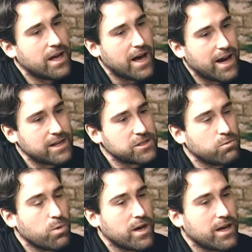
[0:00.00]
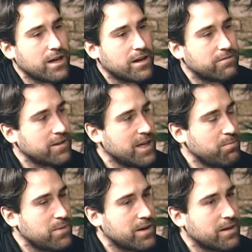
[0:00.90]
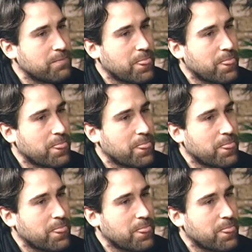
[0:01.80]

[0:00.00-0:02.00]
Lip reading: as a way of keeping